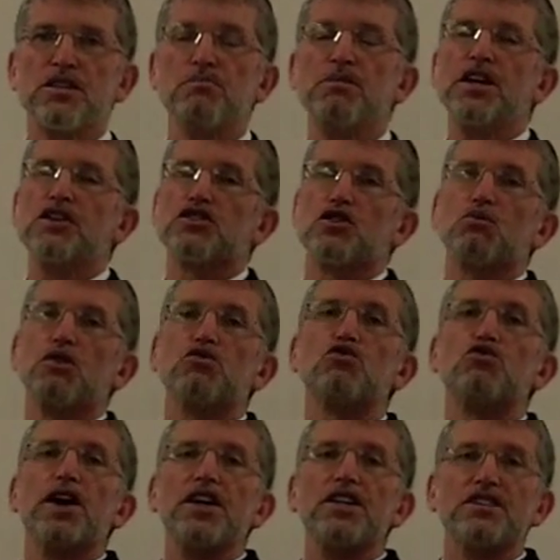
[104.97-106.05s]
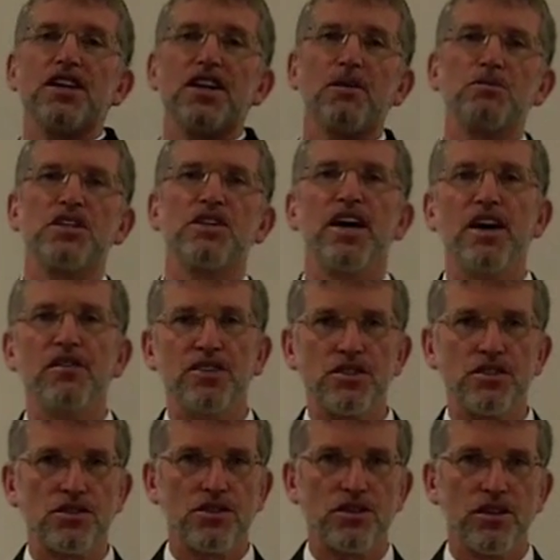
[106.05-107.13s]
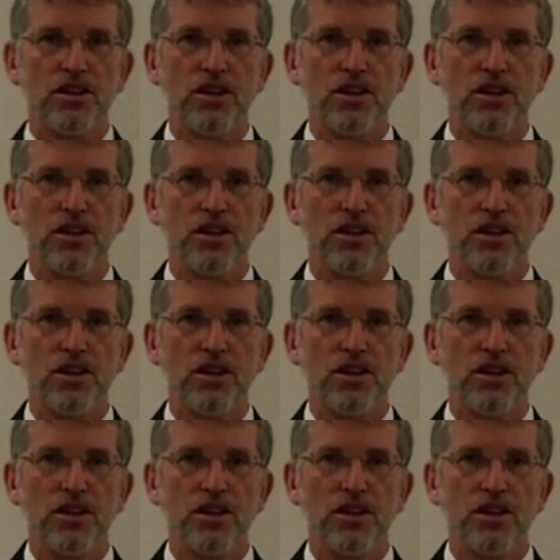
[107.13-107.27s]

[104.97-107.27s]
the minister would raise it up to the heavens,